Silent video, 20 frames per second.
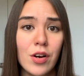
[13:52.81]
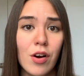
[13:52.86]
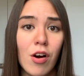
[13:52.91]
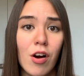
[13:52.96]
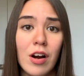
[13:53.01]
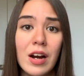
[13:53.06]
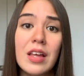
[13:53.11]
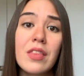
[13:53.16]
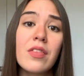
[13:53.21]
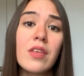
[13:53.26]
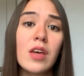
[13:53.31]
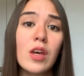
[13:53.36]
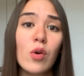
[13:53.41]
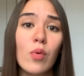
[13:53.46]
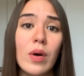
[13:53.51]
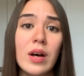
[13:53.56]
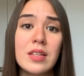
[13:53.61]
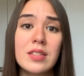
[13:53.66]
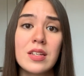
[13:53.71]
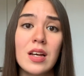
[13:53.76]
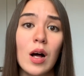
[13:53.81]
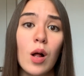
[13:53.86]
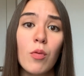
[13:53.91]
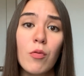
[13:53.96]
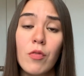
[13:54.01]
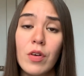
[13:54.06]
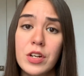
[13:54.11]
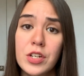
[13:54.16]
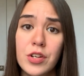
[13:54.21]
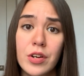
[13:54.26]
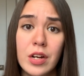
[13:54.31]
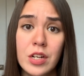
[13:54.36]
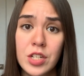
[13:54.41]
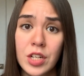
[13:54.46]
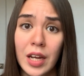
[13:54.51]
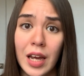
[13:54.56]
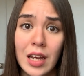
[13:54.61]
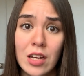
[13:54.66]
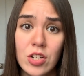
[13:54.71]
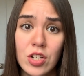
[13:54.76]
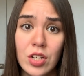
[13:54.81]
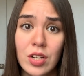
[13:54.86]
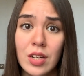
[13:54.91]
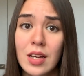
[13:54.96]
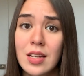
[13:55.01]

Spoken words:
are in the US to help fund your education.